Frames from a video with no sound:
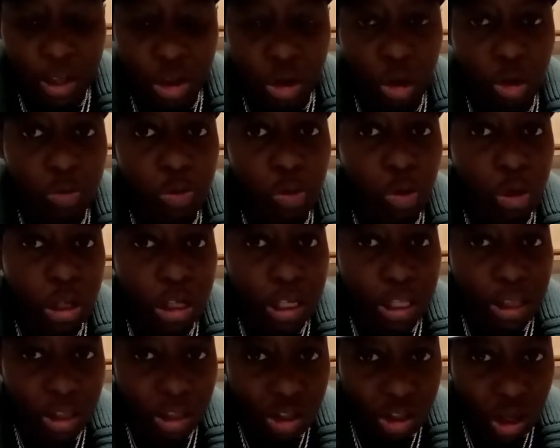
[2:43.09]
So if you can
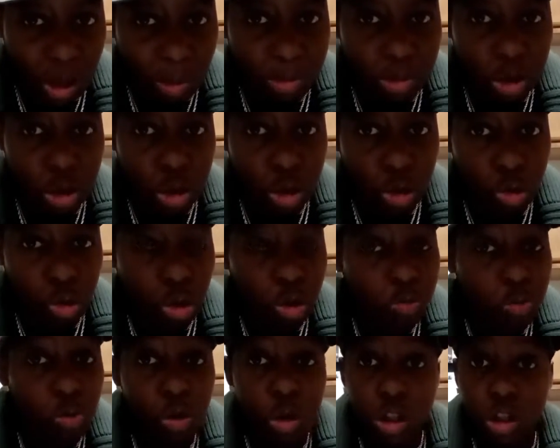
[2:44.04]
get the substitute, or
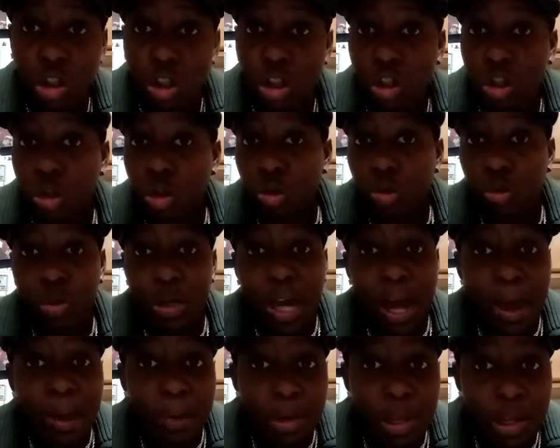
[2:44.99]
if you can just do
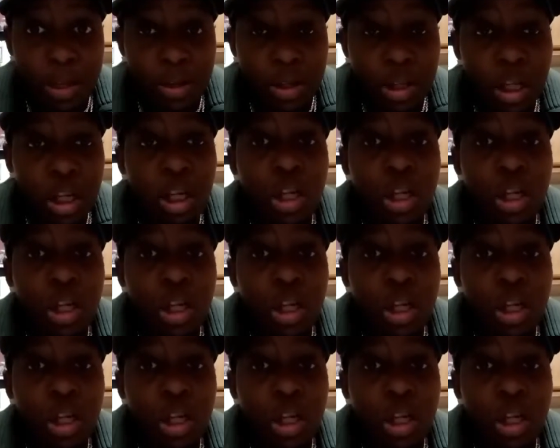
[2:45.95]
without it,